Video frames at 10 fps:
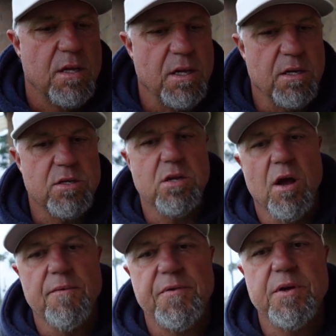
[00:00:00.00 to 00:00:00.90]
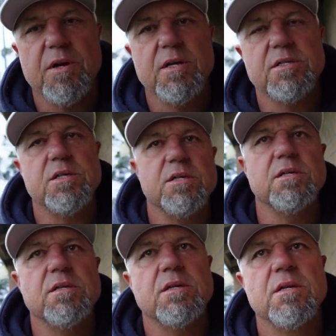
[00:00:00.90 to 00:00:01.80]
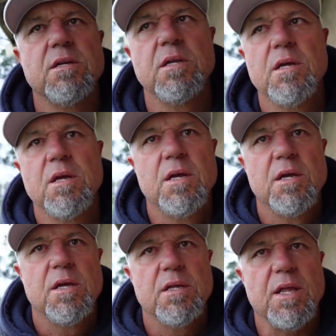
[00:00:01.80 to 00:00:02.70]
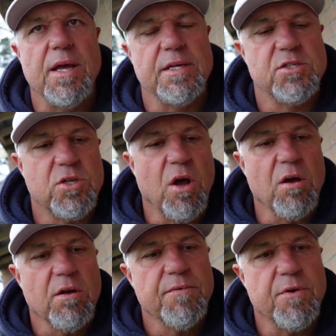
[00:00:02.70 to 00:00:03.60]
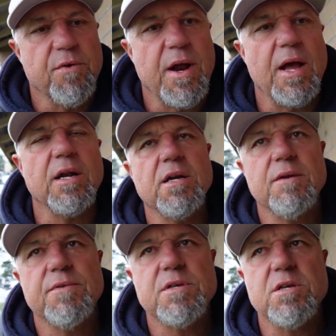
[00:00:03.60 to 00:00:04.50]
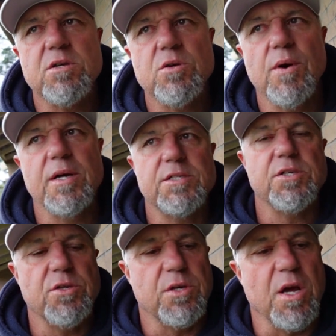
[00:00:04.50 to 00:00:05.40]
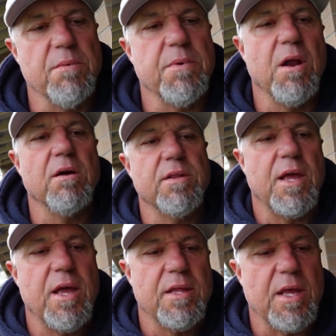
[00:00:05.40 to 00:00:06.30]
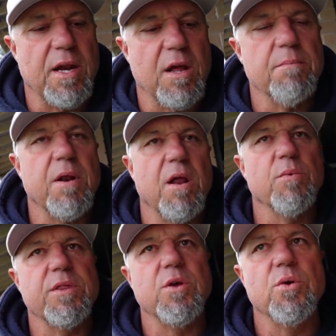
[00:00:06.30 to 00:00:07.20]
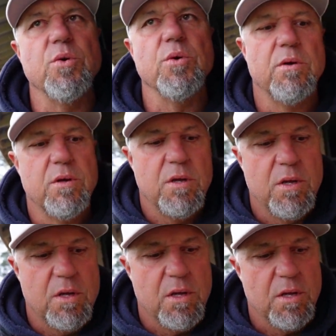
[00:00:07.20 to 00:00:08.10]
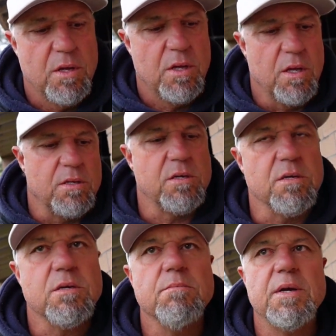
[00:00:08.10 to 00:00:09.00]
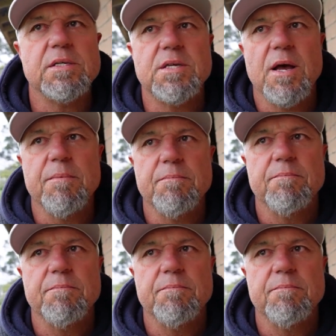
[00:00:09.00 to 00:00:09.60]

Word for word: and it's time for you to listen. Take stock of the reality of the situation. You don't belong there, they don't belong with you. It's just a mix-up.